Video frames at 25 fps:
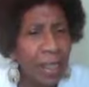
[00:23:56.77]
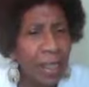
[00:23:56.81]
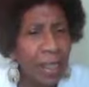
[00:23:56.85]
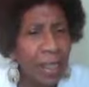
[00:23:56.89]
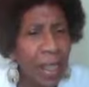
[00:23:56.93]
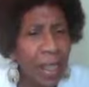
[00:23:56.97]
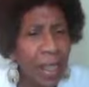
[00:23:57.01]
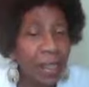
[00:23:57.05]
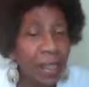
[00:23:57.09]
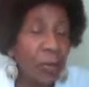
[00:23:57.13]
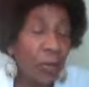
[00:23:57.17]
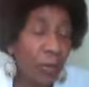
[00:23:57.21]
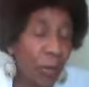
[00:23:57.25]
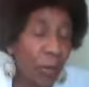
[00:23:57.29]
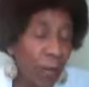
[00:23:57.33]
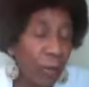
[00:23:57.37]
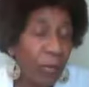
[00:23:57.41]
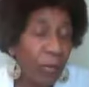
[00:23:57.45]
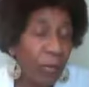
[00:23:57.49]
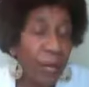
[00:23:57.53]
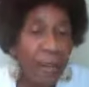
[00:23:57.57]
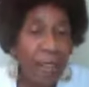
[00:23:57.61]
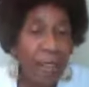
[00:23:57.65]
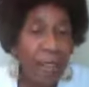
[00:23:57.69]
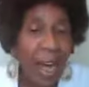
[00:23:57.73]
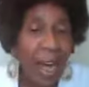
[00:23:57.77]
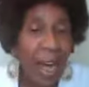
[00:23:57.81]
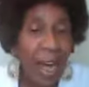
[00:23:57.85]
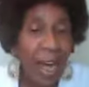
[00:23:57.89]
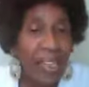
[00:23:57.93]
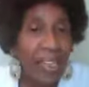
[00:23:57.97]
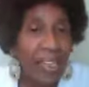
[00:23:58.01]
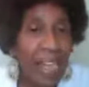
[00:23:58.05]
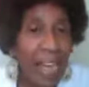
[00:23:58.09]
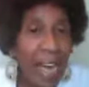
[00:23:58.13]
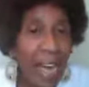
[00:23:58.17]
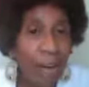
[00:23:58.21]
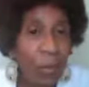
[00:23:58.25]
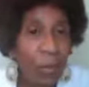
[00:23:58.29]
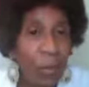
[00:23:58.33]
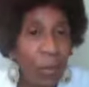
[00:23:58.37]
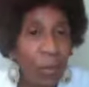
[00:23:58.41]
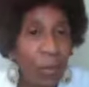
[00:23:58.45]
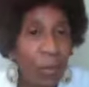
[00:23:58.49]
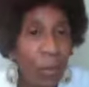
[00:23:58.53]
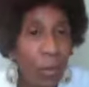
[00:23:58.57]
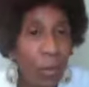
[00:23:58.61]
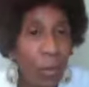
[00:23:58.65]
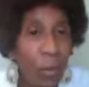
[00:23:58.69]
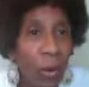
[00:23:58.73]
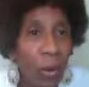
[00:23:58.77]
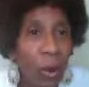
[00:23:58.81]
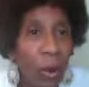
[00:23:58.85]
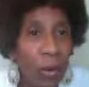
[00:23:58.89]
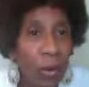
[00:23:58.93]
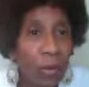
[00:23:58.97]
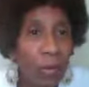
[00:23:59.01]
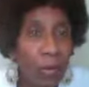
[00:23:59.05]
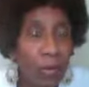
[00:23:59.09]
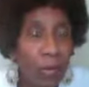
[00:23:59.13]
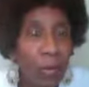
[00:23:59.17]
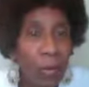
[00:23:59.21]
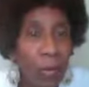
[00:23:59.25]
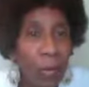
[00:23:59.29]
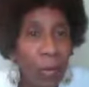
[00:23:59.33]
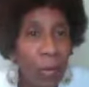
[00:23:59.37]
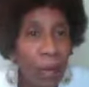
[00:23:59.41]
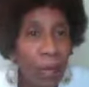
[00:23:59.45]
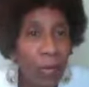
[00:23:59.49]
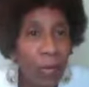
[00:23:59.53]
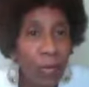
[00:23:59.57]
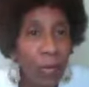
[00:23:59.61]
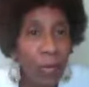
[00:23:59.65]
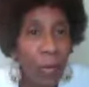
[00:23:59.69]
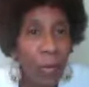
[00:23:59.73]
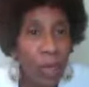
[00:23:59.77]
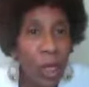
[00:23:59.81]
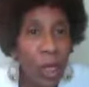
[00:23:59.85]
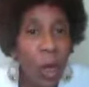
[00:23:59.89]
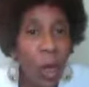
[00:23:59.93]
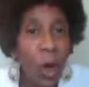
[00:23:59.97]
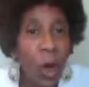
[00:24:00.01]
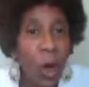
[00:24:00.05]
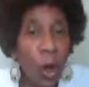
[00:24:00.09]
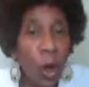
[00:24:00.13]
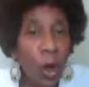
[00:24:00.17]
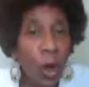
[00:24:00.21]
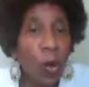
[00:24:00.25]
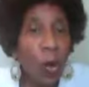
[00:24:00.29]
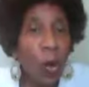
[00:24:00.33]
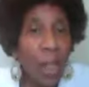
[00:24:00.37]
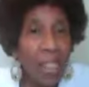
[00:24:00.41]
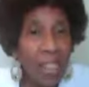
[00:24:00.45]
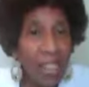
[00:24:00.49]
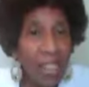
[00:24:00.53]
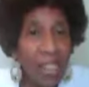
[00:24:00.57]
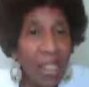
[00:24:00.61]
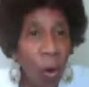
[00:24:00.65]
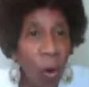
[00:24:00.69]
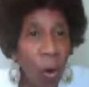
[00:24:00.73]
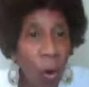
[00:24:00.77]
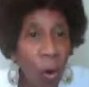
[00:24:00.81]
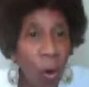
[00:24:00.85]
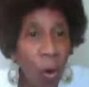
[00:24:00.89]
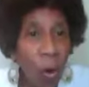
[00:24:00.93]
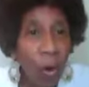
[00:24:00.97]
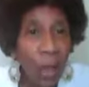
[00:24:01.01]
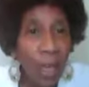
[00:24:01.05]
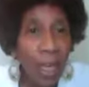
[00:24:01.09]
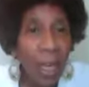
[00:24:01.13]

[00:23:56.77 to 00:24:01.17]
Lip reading: and direct rather contact with white folks who I saw